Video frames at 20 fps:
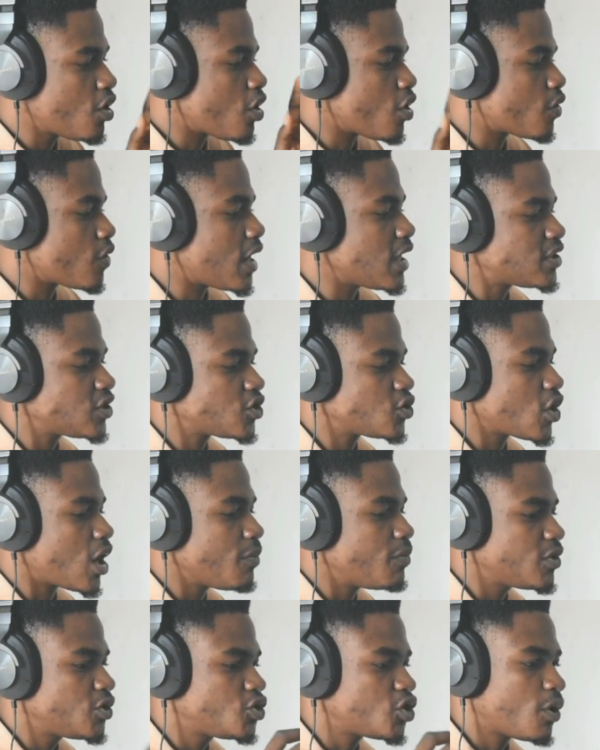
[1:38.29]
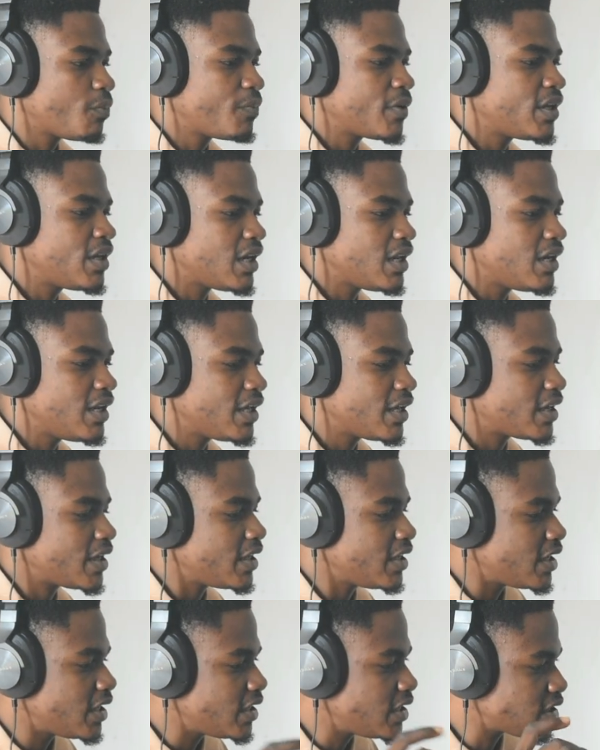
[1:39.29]
All right, so I'll be dropping the link in
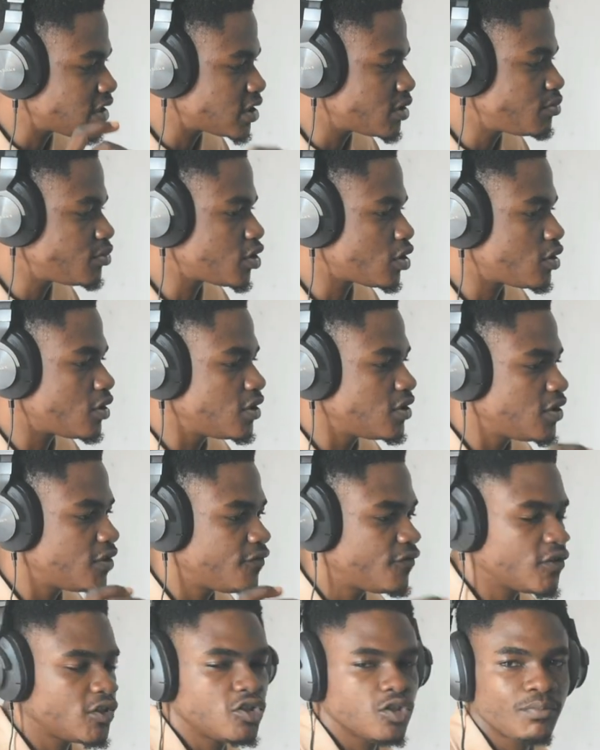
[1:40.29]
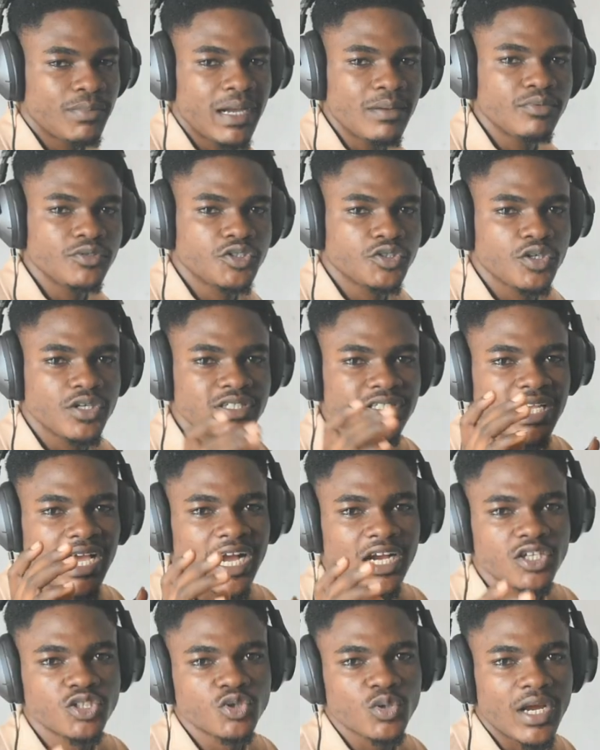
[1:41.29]
the description of this video. BibleShow is
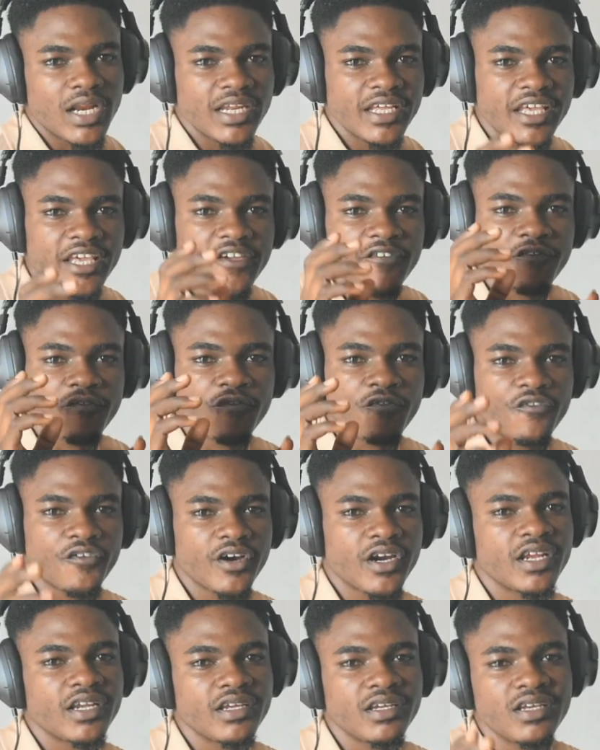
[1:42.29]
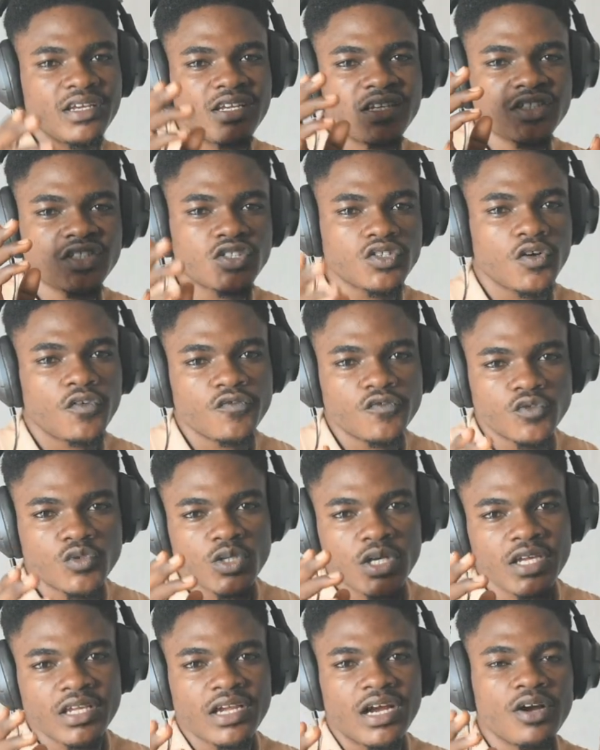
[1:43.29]
actually a free
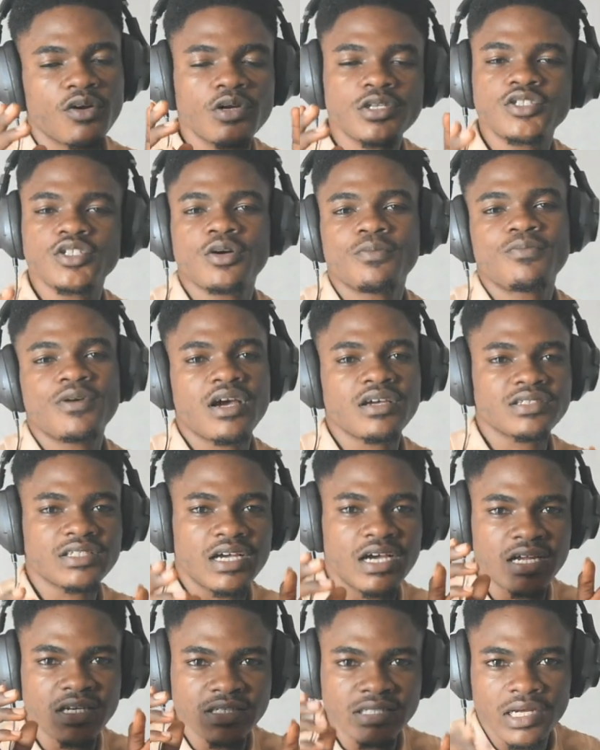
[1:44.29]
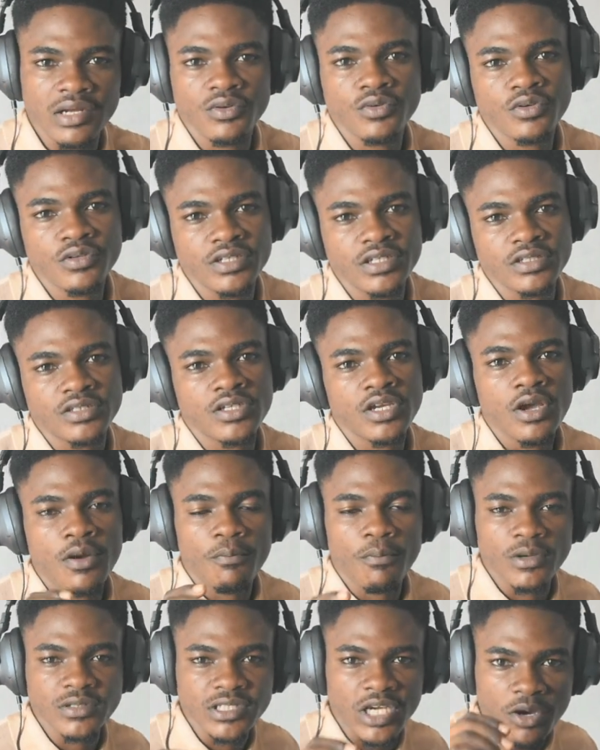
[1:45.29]
software. You can go to your browser and download it,
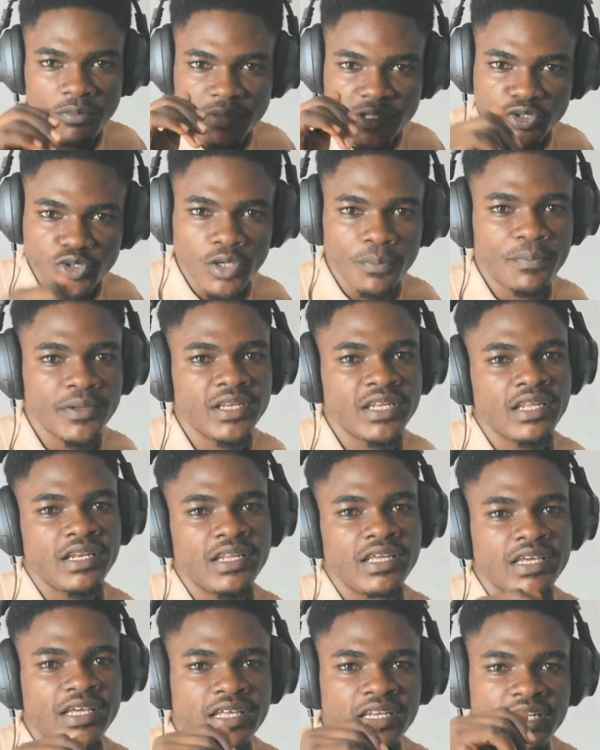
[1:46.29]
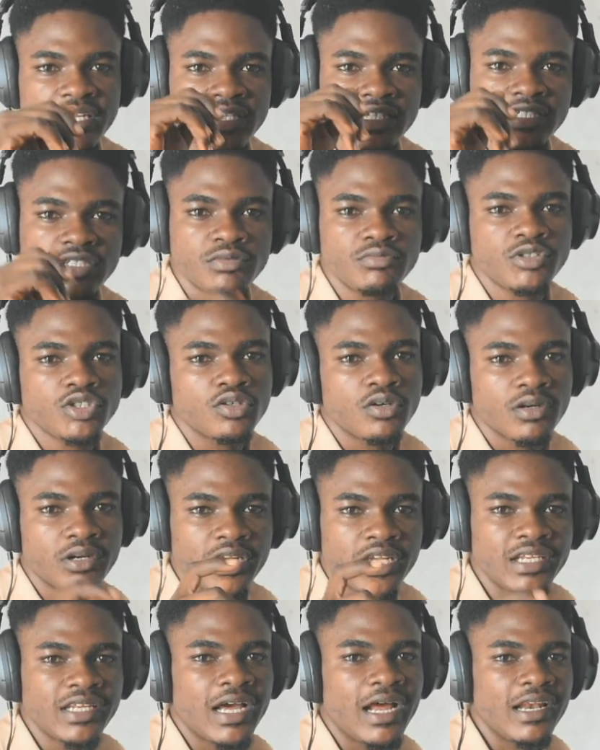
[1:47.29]
but I'll be dropping the link in the description.
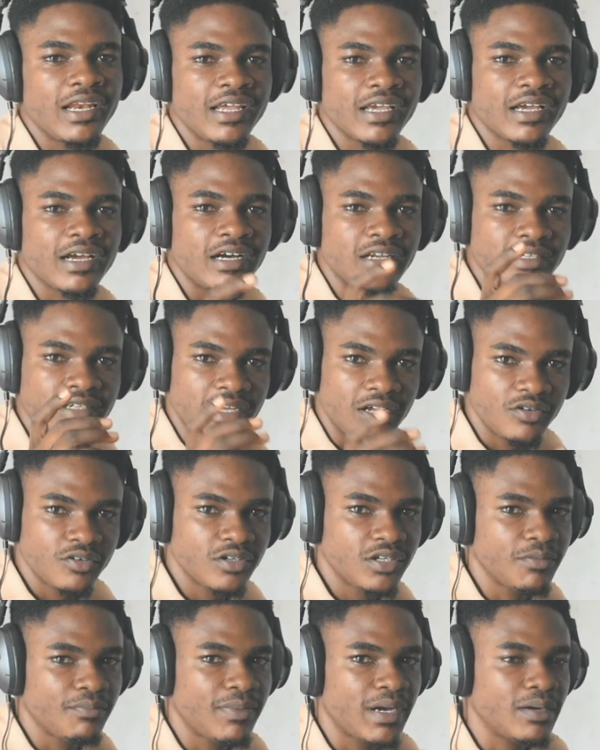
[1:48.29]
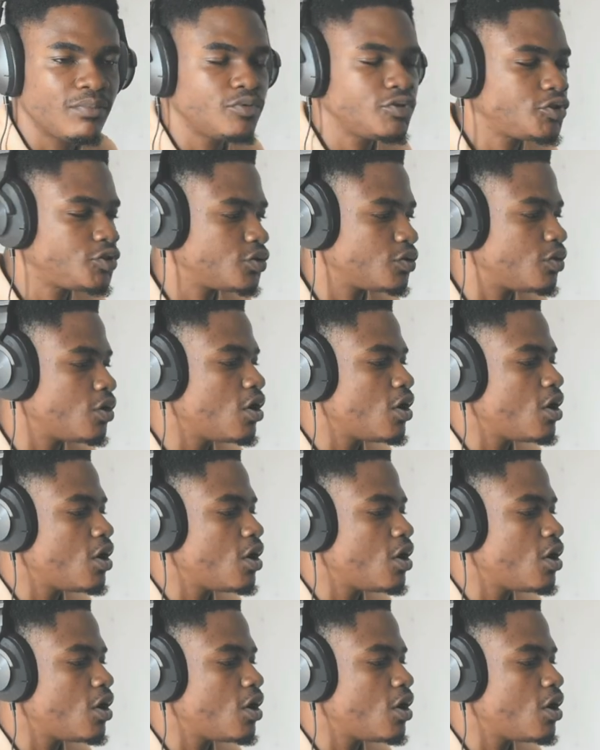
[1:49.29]
Click that link and download the BibleShow.